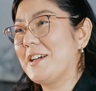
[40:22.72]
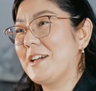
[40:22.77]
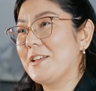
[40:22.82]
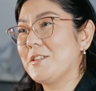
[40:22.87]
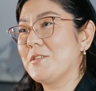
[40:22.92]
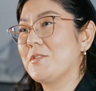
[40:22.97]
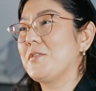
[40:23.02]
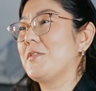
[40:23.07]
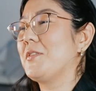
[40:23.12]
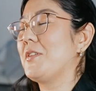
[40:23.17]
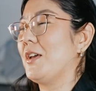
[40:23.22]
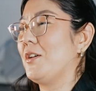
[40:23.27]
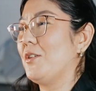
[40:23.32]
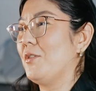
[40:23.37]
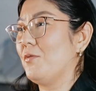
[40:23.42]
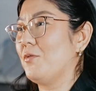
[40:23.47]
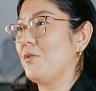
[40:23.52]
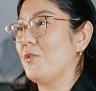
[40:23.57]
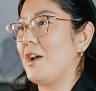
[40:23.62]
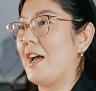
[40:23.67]
And thank you
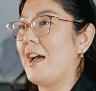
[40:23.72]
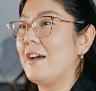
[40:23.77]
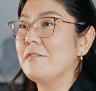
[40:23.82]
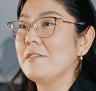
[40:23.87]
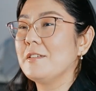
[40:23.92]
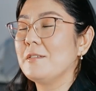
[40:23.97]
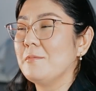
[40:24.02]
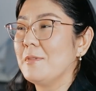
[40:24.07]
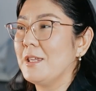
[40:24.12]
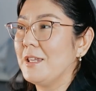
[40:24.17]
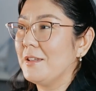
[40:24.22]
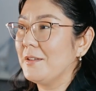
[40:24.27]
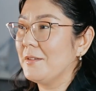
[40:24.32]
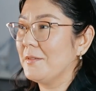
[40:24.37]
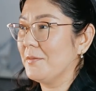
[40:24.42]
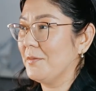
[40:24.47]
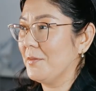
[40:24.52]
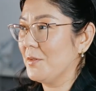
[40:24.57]
for having me.